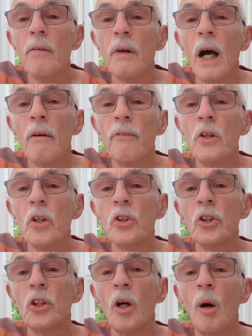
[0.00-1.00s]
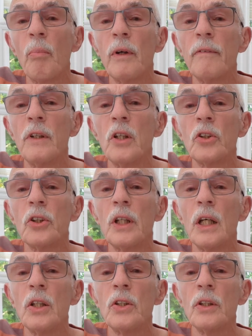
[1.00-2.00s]
Our first stop, our first
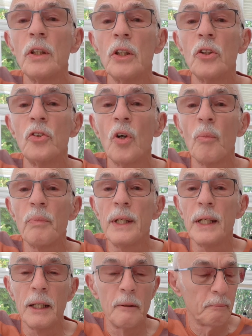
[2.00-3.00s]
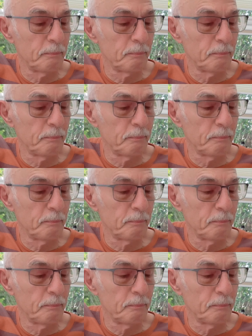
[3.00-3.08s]
station is drop D.